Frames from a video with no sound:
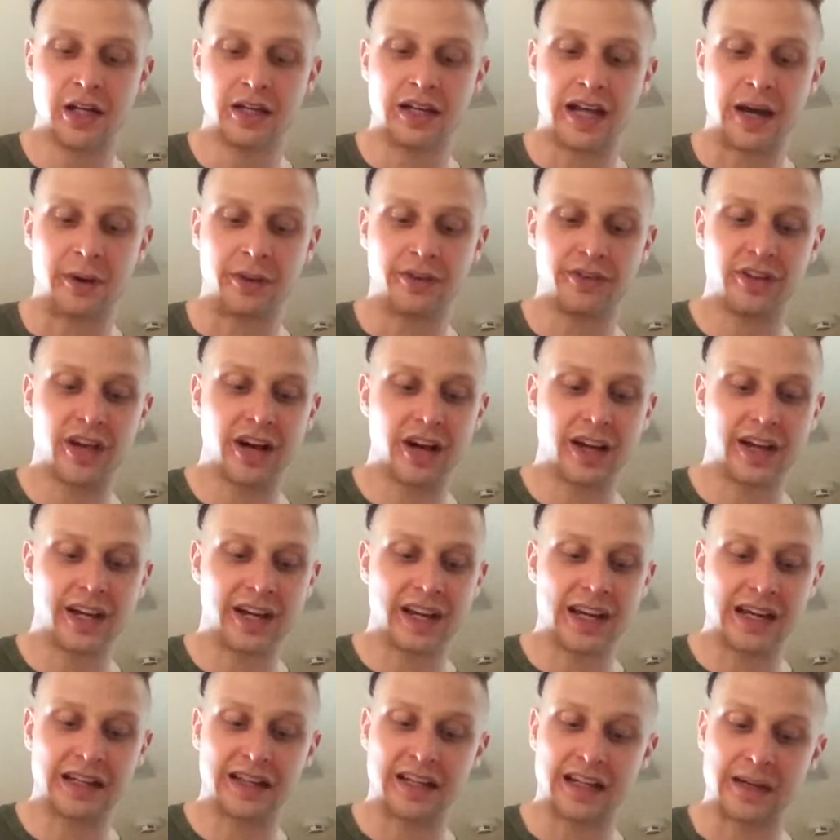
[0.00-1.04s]
Now, it's not going
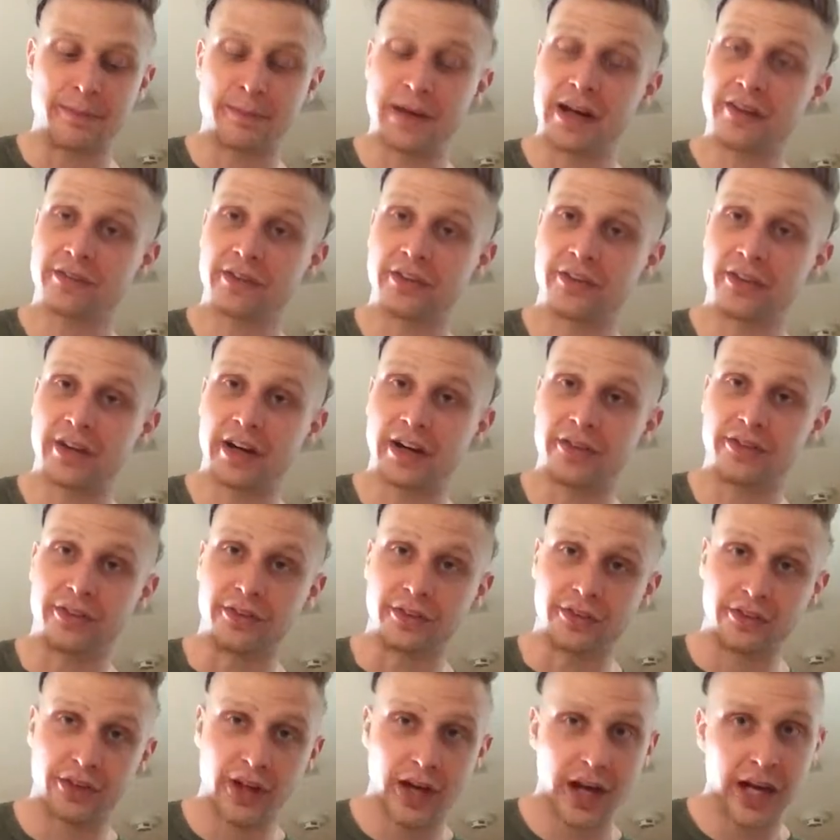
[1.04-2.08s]
to get a lot of pesticides
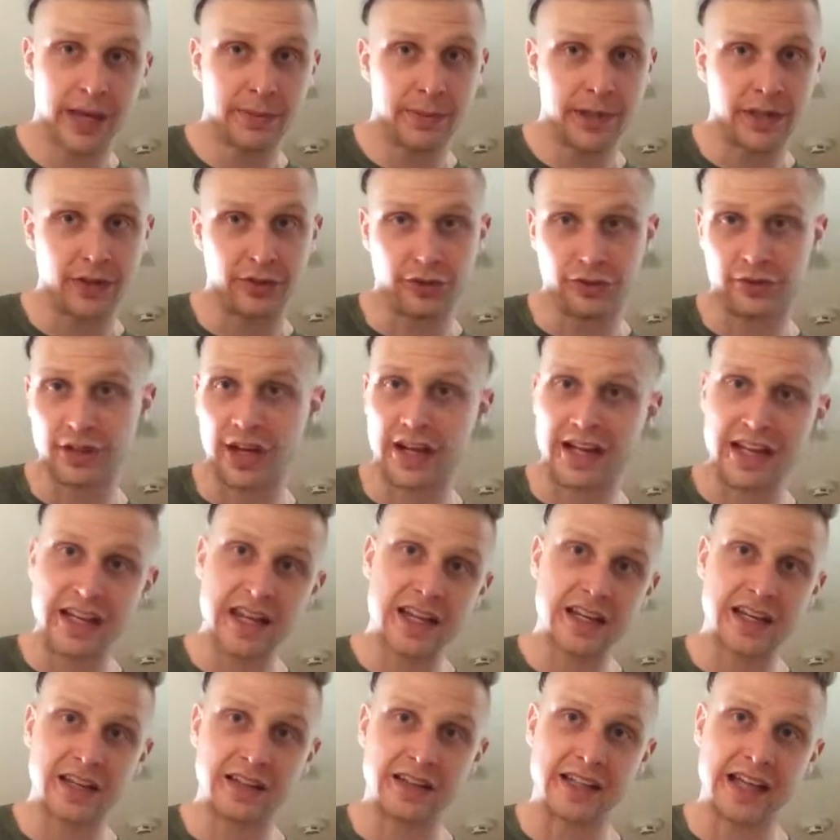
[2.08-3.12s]
inside because you're not
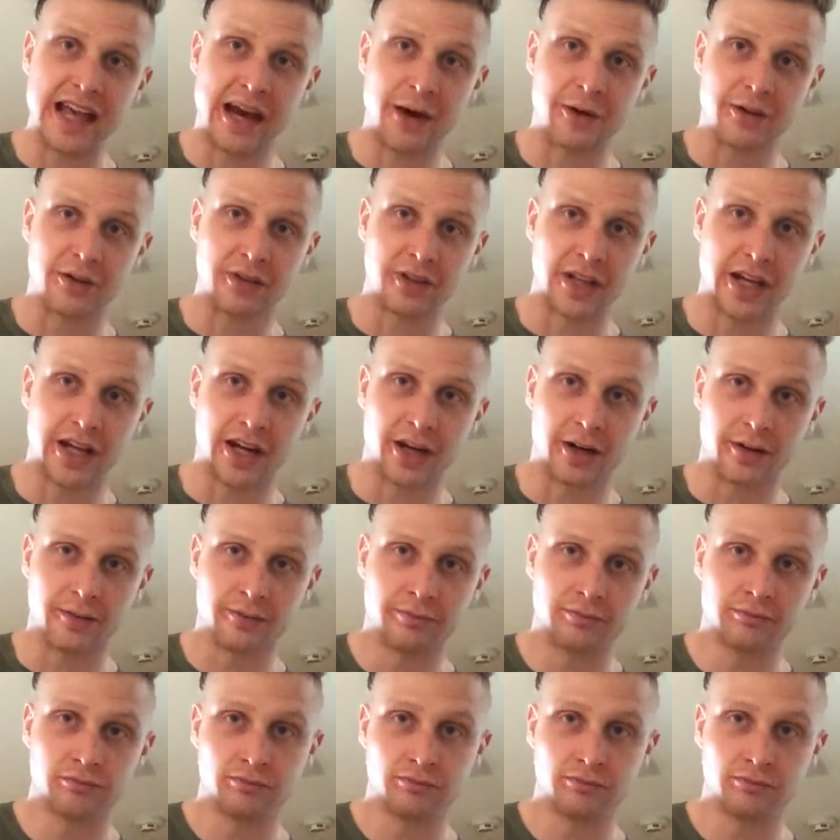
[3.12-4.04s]
eating the outer layer.